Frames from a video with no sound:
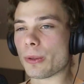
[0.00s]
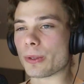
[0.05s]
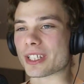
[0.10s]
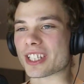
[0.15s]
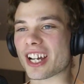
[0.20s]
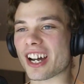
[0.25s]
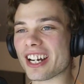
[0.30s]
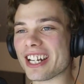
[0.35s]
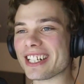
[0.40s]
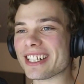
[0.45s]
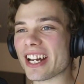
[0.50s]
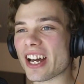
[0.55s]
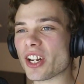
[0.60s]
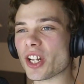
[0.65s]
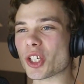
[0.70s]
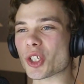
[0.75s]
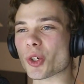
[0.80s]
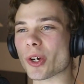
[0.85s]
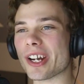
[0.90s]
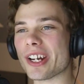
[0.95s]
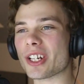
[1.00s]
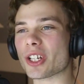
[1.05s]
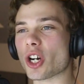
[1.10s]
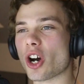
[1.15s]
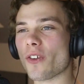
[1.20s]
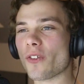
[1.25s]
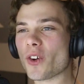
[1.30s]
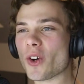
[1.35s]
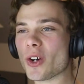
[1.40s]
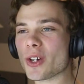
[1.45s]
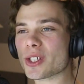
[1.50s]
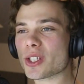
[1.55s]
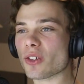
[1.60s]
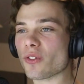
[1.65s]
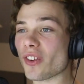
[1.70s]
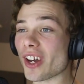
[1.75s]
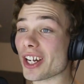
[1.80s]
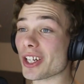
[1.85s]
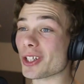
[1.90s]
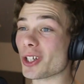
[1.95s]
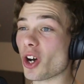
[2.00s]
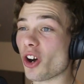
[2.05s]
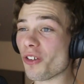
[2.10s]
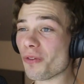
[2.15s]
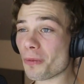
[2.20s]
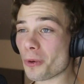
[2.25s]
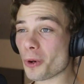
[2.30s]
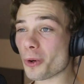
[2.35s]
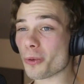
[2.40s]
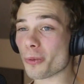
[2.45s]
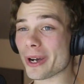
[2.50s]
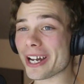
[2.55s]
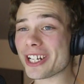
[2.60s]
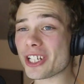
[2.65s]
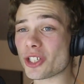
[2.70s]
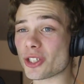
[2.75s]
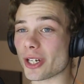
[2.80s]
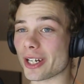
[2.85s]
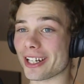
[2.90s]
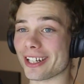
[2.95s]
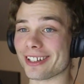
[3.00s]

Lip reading: Was cutting down a tree at a golf course and found a golf ball wedged in